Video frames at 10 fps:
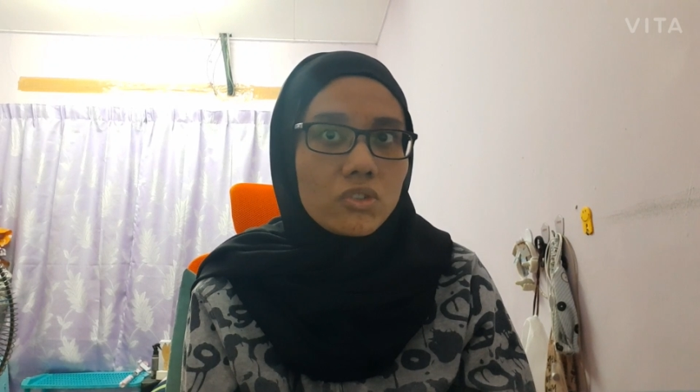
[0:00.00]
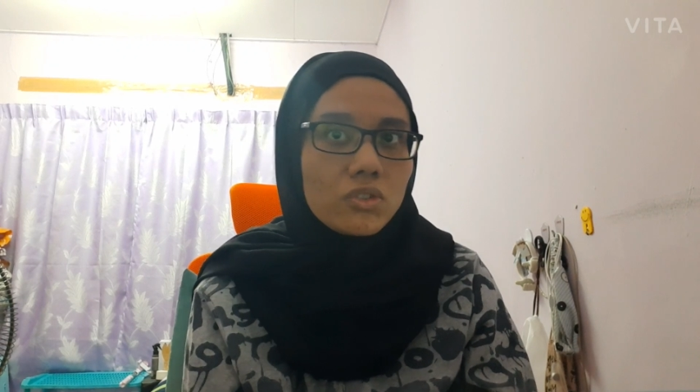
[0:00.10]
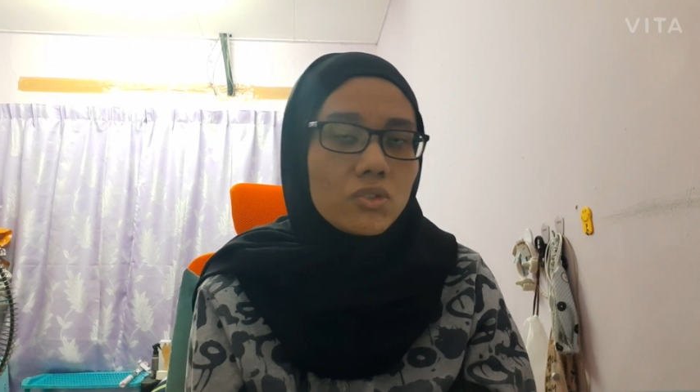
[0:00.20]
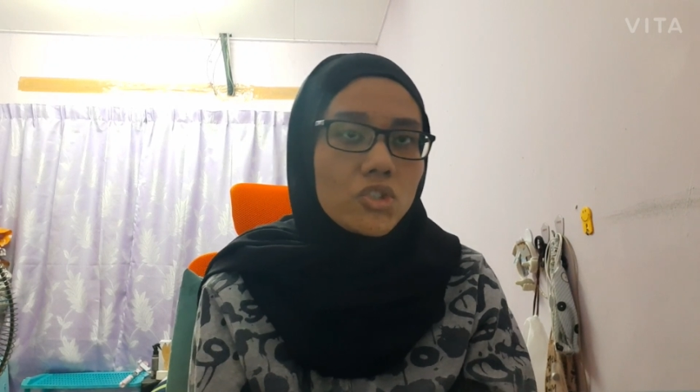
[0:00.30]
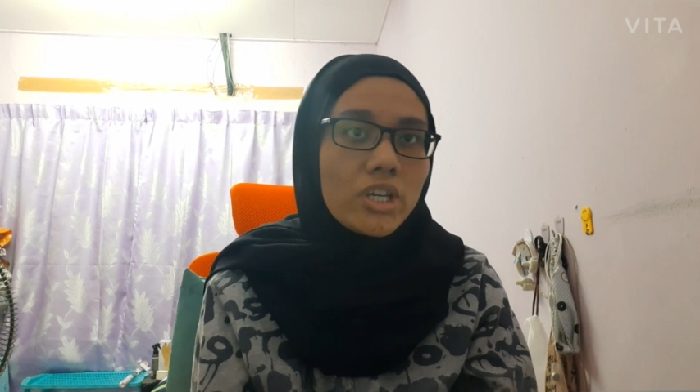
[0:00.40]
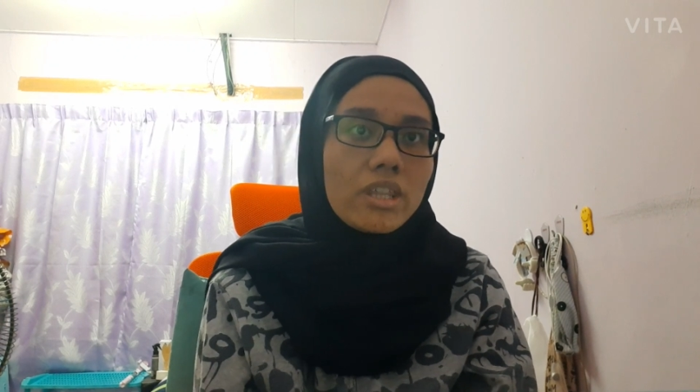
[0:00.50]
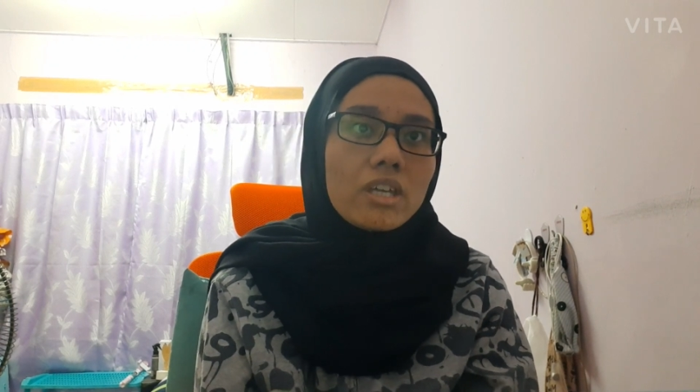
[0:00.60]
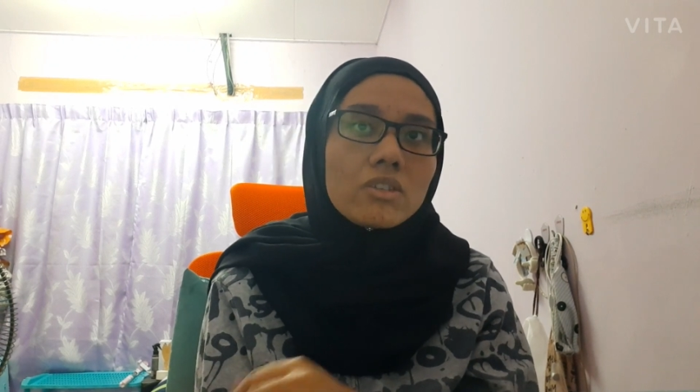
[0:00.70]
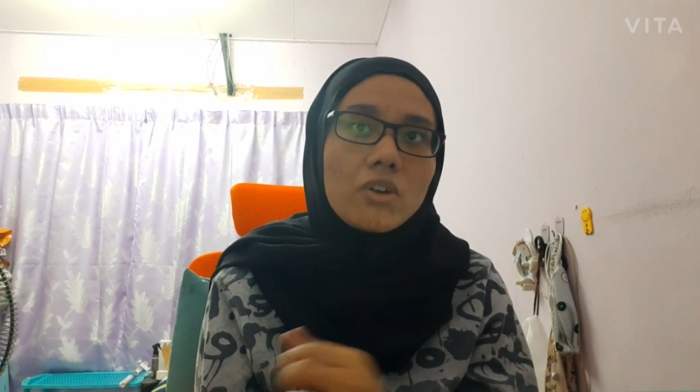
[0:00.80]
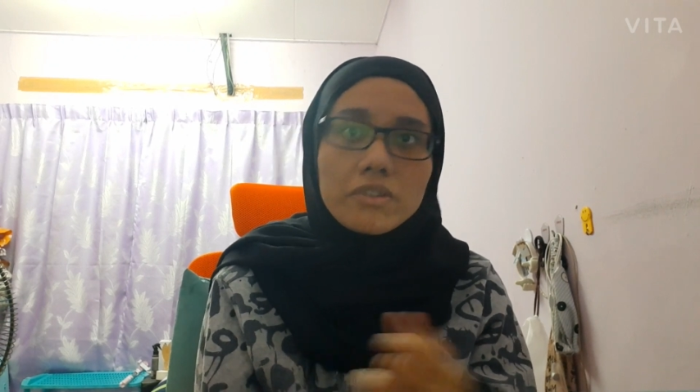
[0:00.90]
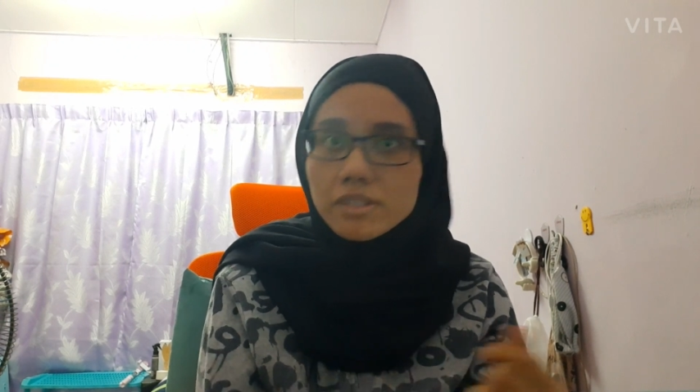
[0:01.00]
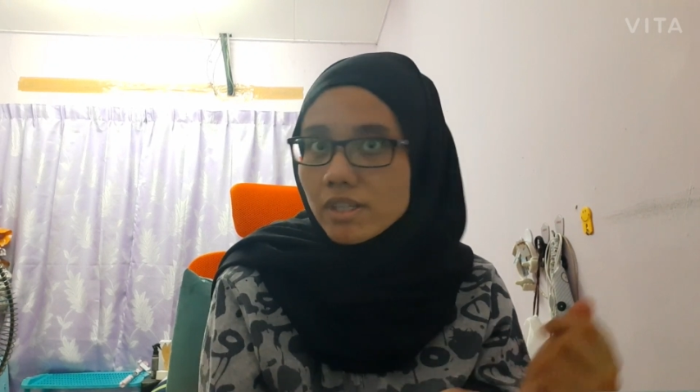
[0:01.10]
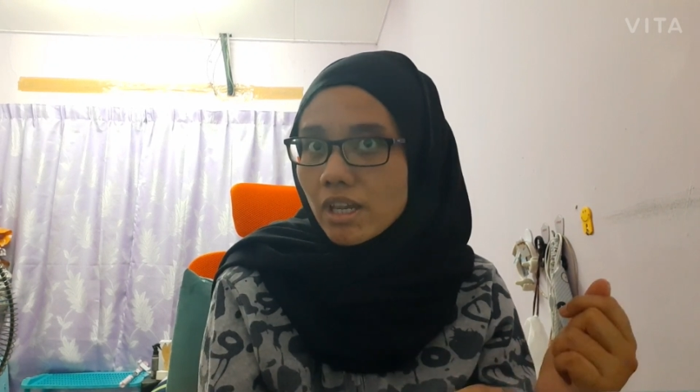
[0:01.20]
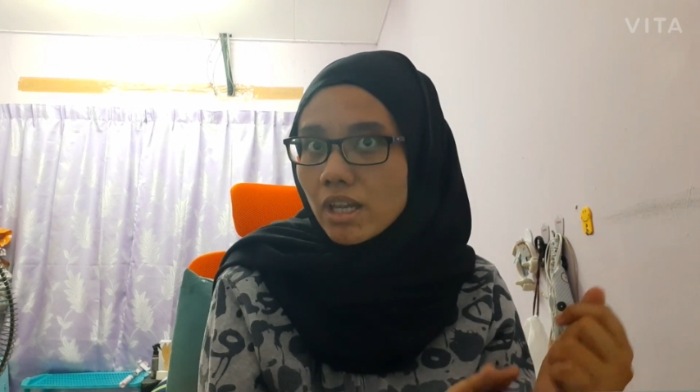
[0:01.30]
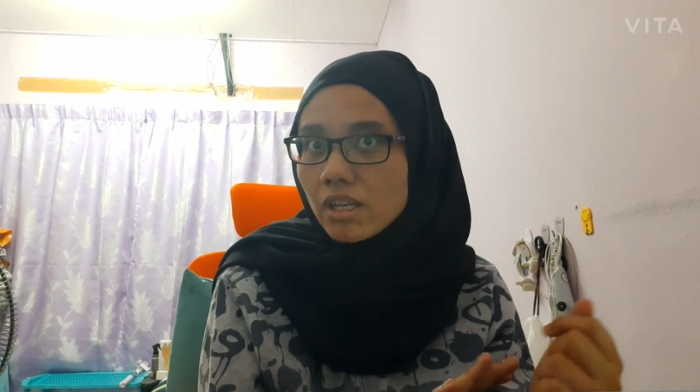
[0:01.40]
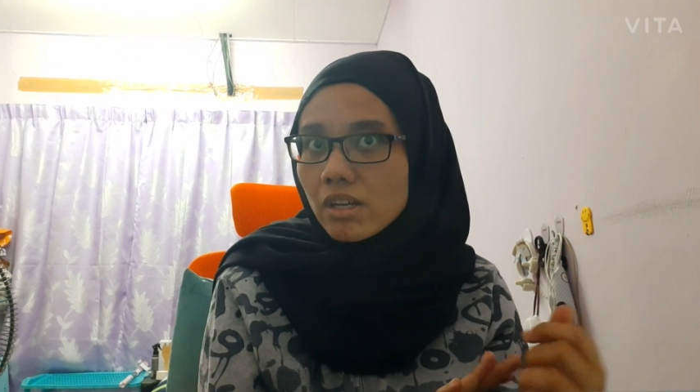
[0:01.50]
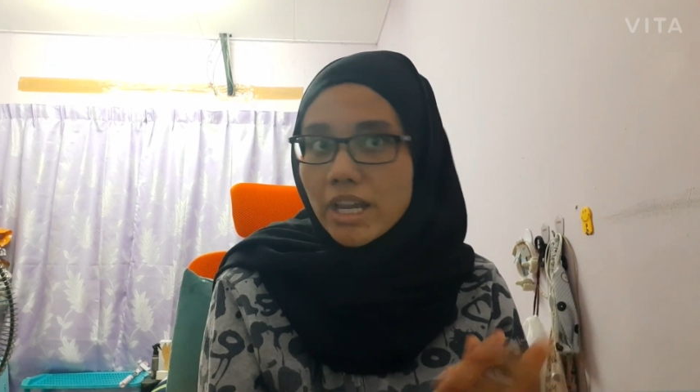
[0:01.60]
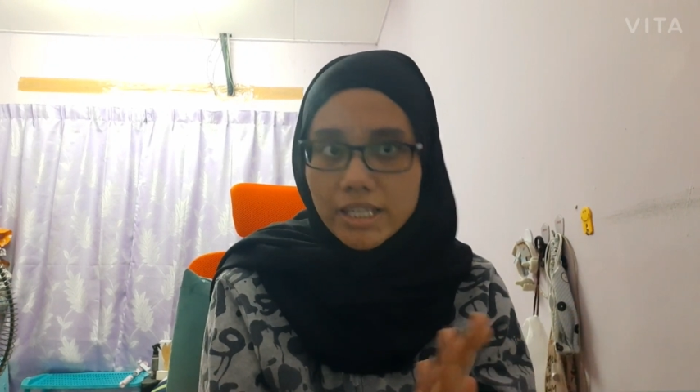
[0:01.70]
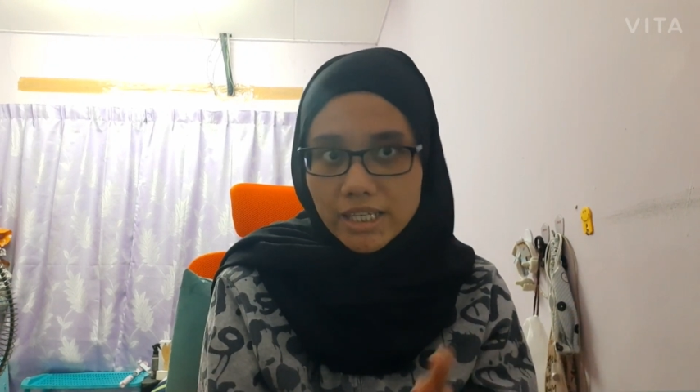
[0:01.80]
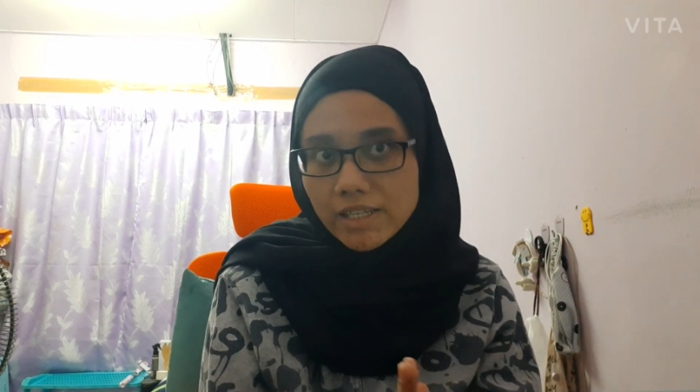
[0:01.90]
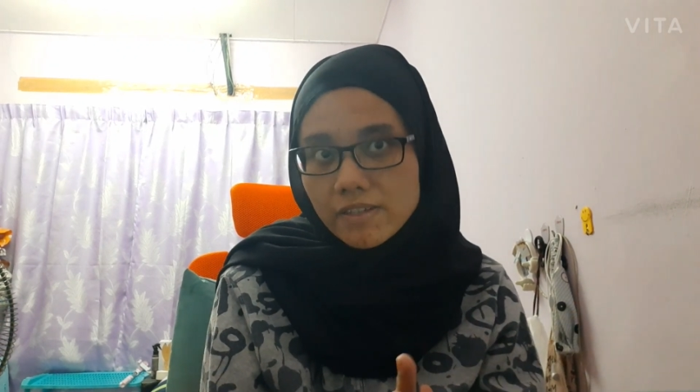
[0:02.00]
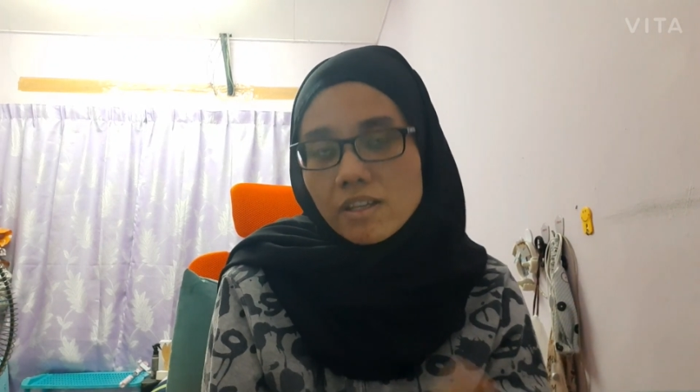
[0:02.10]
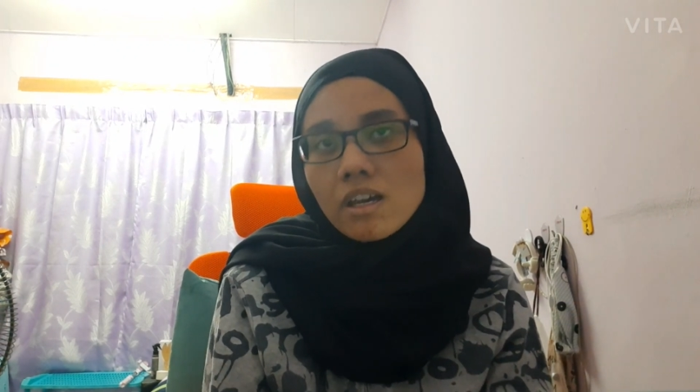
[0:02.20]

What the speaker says: to share their thoughts and ideas.